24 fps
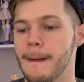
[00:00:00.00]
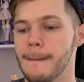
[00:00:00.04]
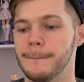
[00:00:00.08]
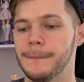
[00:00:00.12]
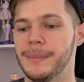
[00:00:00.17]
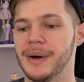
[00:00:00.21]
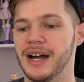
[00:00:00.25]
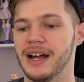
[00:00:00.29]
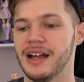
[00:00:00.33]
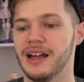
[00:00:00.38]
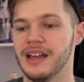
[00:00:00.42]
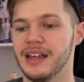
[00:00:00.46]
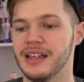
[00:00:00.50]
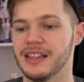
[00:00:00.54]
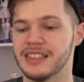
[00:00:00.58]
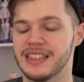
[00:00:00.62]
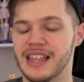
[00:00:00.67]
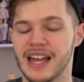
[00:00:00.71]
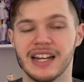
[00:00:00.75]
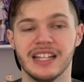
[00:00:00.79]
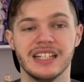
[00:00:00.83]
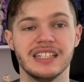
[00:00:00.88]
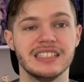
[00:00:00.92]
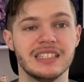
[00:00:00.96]
But
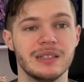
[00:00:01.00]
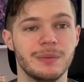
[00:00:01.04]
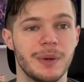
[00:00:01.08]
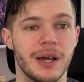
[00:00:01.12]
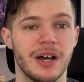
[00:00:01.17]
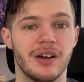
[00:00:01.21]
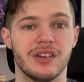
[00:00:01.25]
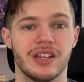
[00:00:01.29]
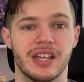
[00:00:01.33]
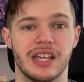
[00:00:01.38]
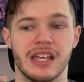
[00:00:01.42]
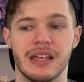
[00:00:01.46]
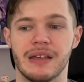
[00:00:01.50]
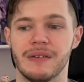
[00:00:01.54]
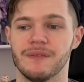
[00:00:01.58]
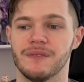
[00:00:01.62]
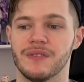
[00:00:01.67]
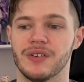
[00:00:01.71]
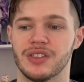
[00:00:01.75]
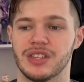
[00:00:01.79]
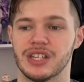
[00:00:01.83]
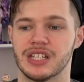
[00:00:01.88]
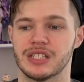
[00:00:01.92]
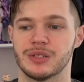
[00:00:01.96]
that is about it
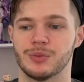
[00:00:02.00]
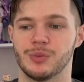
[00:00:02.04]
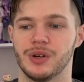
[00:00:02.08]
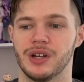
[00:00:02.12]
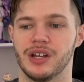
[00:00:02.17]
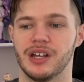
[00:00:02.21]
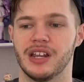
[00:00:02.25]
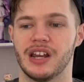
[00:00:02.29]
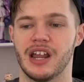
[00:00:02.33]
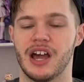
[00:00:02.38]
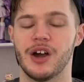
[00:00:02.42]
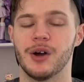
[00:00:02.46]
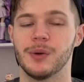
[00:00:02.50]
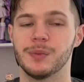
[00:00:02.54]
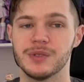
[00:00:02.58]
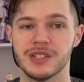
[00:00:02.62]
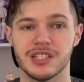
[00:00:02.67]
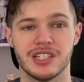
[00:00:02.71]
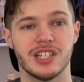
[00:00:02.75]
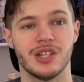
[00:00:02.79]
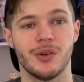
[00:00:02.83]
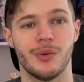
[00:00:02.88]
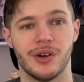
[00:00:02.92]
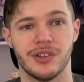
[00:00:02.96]
for this one. I hope to
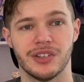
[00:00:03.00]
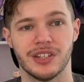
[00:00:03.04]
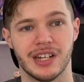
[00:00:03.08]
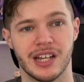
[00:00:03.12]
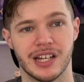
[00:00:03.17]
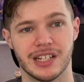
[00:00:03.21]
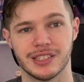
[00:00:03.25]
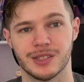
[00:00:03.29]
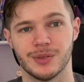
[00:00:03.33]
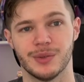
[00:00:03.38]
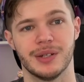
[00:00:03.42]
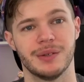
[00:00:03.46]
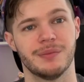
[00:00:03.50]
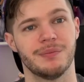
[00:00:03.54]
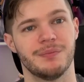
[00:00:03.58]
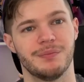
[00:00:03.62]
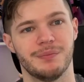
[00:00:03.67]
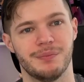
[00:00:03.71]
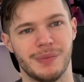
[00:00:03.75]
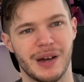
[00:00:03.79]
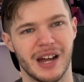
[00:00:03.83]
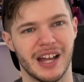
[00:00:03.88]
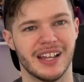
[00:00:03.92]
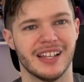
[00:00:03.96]
see you on the next one.
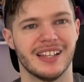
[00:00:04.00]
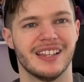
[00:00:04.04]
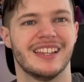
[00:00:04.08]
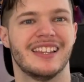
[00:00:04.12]
Bye.